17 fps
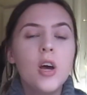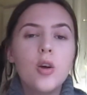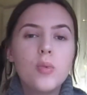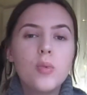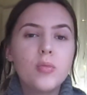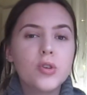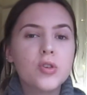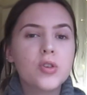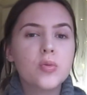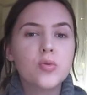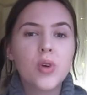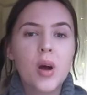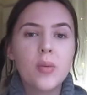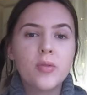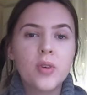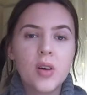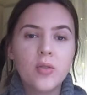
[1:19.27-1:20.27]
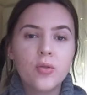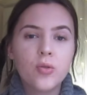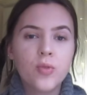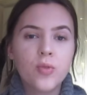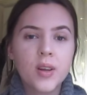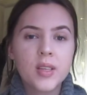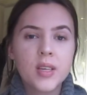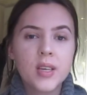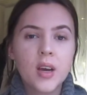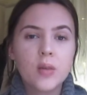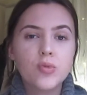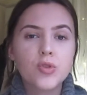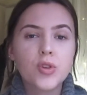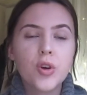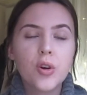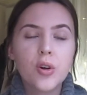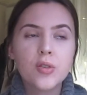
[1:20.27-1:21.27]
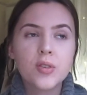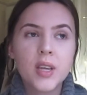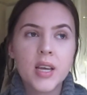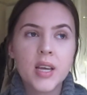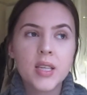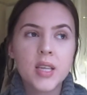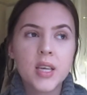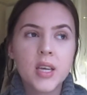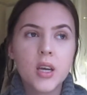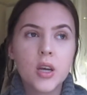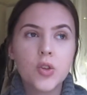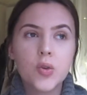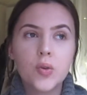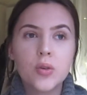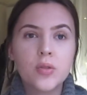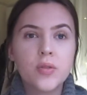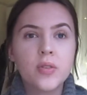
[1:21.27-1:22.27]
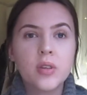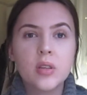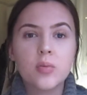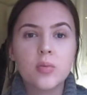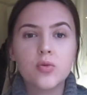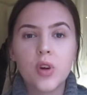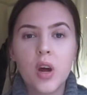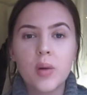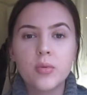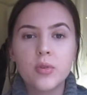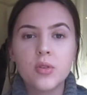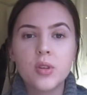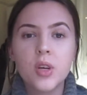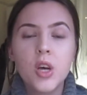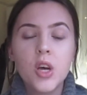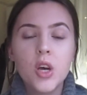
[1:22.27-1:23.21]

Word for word: Remember to subscribe if you haven't already. I'm so close to hitting 250 subscribers,